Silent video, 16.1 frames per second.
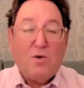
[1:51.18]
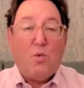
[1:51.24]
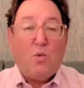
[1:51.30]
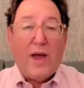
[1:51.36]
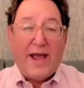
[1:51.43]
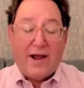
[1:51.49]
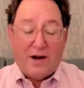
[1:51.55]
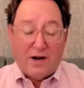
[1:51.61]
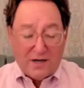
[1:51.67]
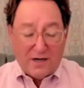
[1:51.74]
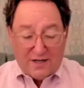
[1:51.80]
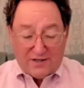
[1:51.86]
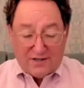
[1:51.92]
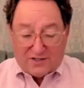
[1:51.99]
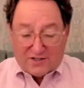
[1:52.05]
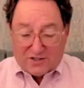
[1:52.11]
where
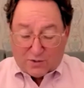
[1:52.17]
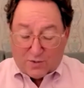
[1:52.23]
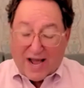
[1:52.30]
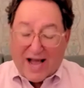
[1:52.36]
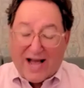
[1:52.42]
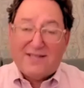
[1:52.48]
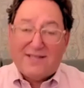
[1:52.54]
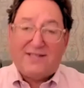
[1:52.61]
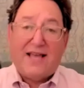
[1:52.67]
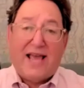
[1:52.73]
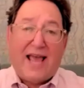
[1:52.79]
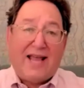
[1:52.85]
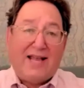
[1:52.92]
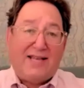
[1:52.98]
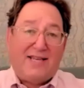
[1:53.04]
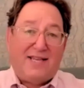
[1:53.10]
Tzora'at,
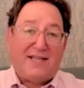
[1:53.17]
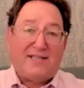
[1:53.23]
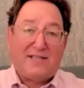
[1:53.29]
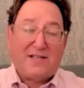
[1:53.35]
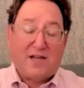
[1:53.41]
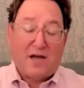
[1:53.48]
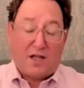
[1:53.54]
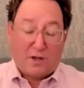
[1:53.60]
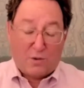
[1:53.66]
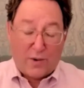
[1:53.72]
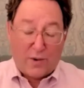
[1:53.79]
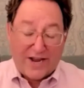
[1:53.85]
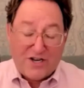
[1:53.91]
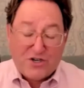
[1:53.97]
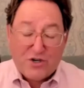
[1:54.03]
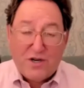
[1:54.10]
a
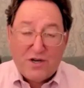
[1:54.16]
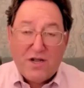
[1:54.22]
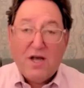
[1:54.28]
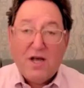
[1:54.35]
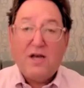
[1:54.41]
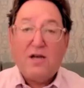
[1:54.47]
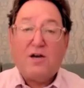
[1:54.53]
discoloration,